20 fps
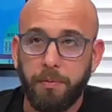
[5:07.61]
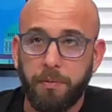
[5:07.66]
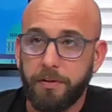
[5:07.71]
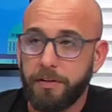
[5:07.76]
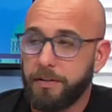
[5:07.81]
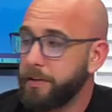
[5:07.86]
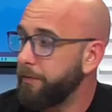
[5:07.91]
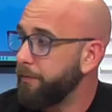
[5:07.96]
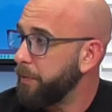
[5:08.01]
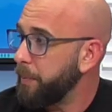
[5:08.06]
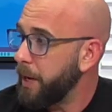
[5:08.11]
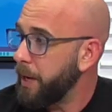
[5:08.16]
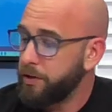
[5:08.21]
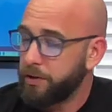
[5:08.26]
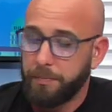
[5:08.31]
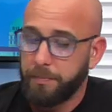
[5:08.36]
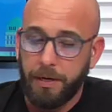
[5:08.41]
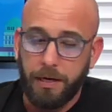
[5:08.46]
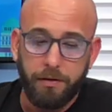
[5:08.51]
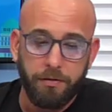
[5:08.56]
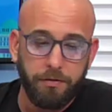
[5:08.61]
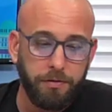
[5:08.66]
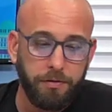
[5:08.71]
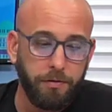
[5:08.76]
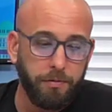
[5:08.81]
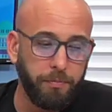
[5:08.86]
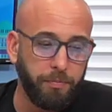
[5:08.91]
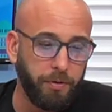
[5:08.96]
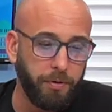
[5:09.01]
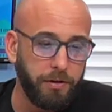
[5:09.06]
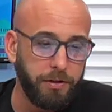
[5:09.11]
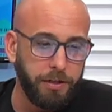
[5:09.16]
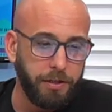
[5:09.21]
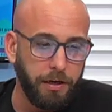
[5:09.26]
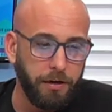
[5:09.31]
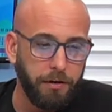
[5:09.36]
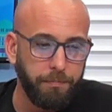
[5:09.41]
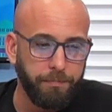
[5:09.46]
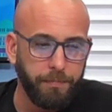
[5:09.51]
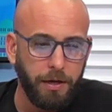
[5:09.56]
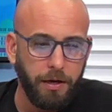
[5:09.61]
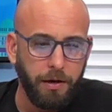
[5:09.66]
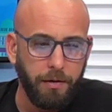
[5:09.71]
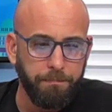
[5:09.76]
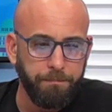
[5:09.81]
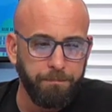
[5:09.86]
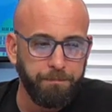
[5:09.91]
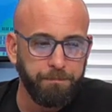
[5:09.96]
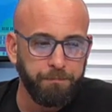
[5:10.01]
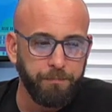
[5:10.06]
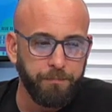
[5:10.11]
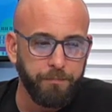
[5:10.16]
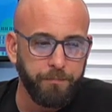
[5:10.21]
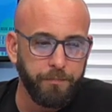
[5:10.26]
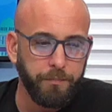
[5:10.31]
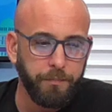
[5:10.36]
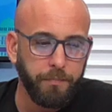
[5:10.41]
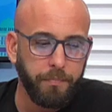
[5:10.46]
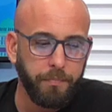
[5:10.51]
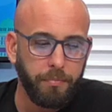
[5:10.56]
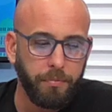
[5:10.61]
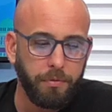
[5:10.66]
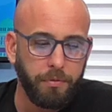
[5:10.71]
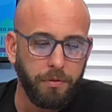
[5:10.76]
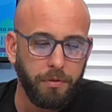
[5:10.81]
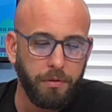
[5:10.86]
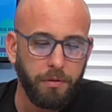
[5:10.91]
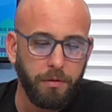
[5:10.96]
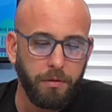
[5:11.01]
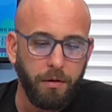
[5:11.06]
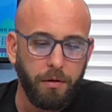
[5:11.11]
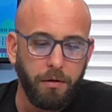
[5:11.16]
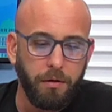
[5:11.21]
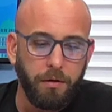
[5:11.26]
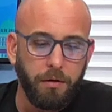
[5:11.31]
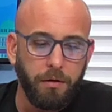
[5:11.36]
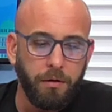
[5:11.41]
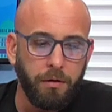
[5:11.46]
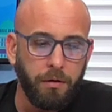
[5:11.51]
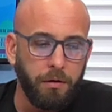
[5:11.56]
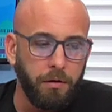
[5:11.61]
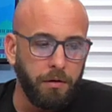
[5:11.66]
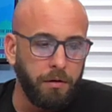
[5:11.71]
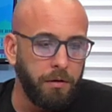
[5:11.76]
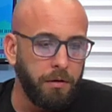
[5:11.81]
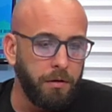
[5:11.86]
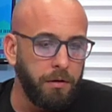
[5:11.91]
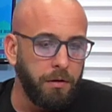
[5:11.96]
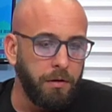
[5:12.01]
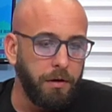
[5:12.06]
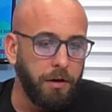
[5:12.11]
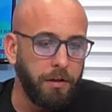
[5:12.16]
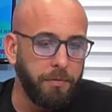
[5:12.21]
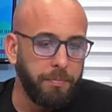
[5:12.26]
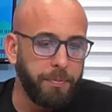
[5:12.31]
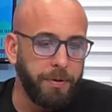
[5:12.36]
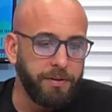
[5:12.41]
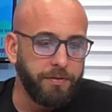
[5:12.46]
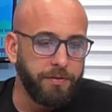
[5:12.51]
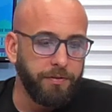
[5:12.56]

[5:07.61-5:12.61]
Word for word: this information, man. Tangible so appreciate it. Yeah. yeah. New vocab word. Yeah. Another piece of